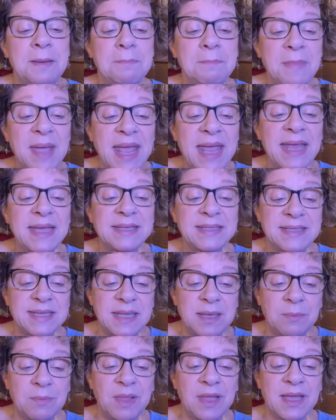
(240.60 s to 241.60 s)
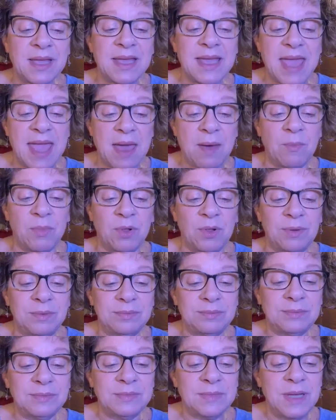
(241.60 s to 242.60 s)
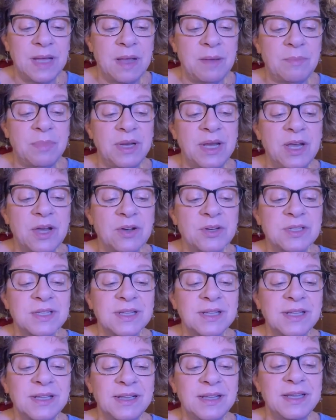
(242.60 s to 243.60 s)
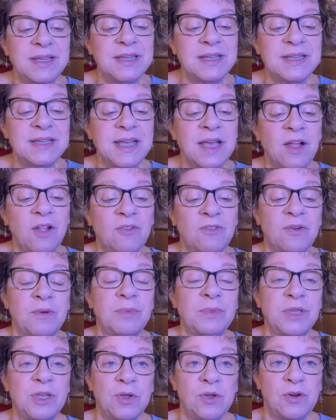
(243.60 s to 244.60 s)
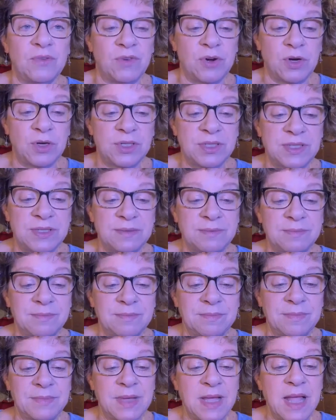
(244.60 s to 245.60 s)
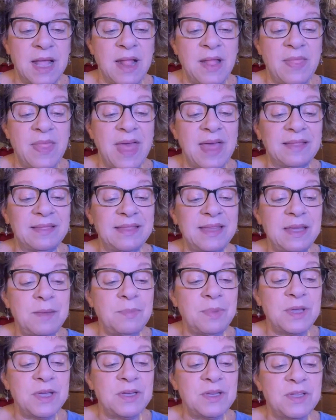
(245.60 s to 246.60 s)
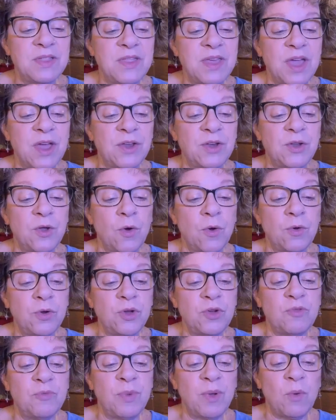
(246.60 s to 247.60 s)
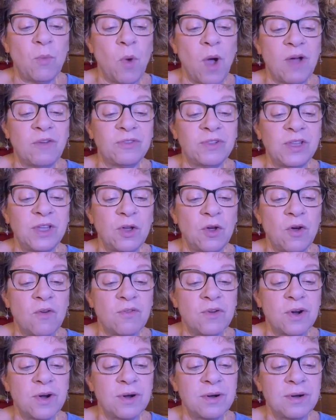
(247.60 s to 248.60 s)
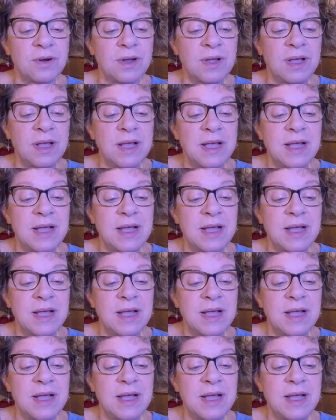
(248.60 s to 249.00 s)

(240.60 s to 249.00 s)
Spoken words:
It may seem like a gamble, but here's a little intel from the universe. That leap into the unknown you've been waffling over,